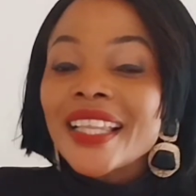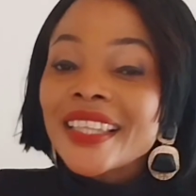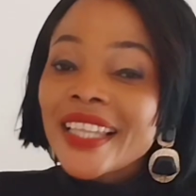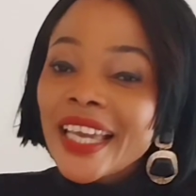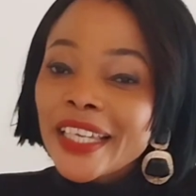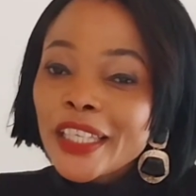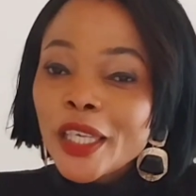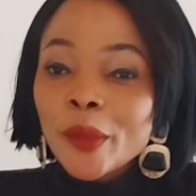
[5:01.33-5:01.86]

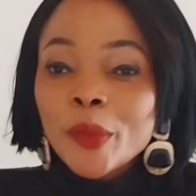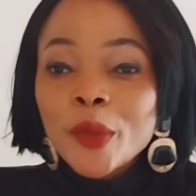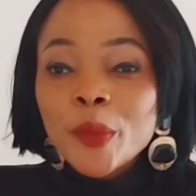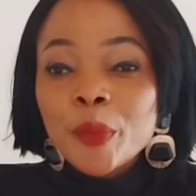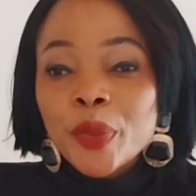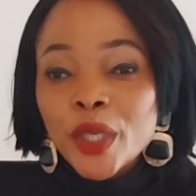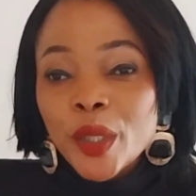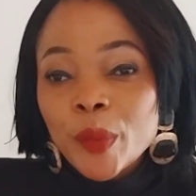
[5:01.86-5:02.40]

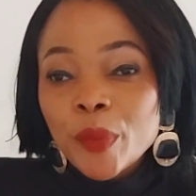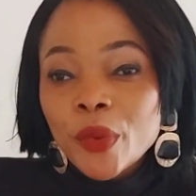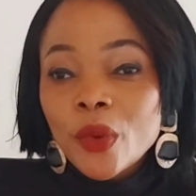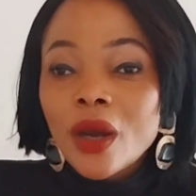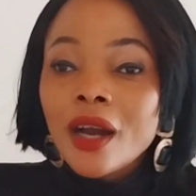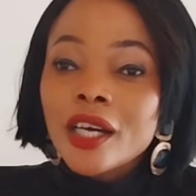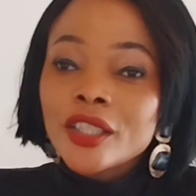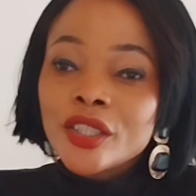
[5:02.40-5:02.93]
Likeable
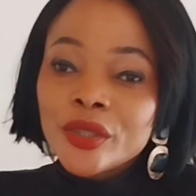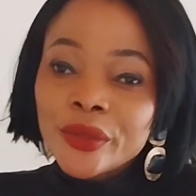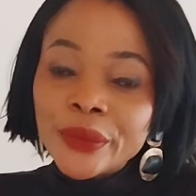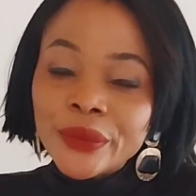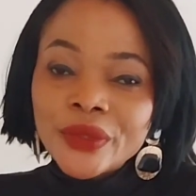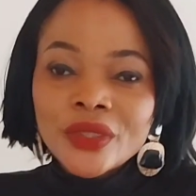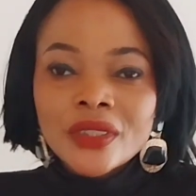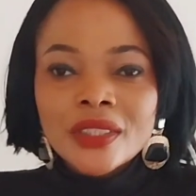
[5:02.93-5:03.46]
people are
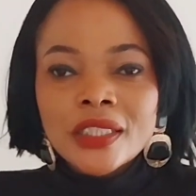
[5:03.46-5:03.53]
true to